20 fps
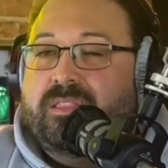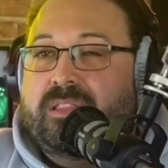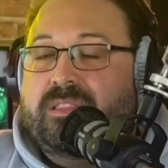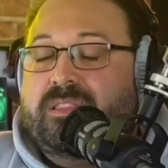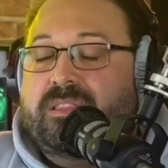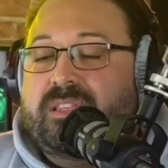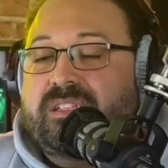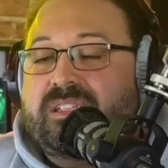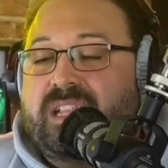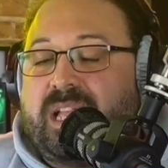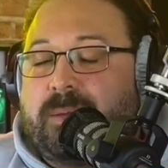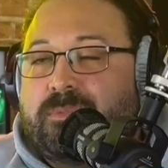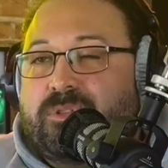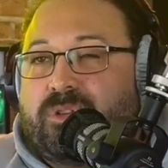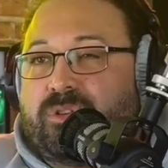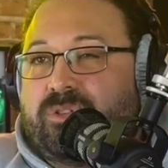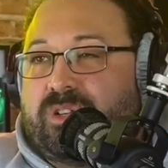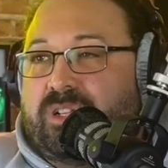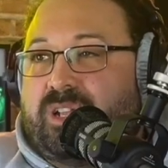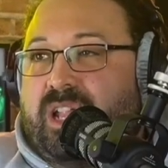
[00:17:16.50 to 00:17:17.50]
The
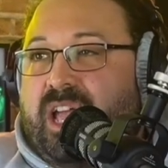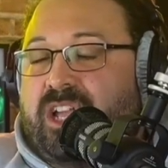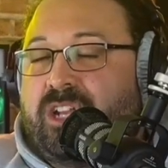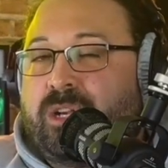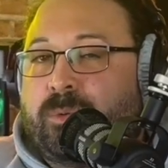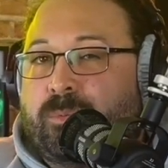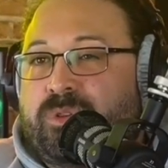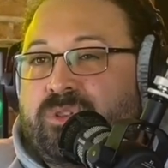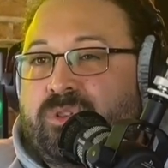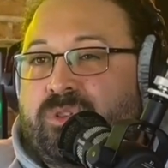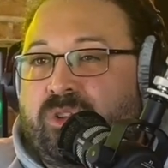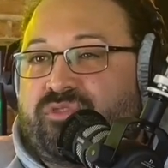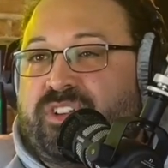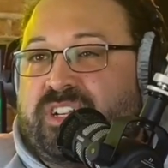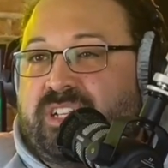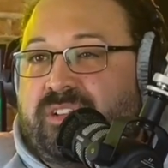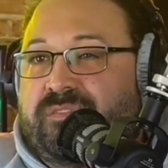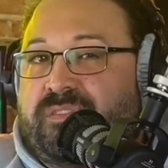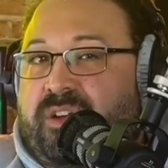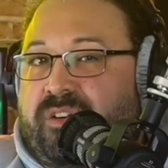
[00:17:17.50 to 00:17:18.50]
Slam Dunk lineup was
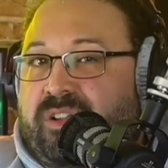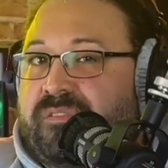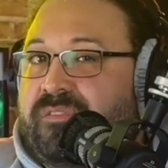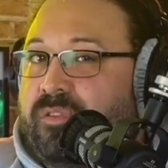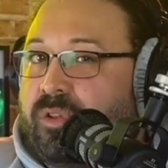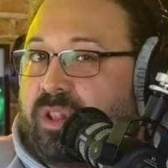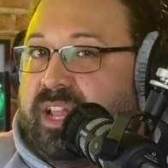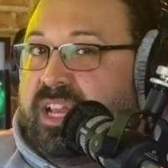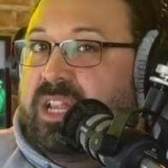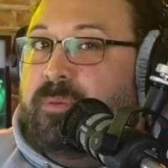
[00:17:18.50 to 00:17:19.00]
already very full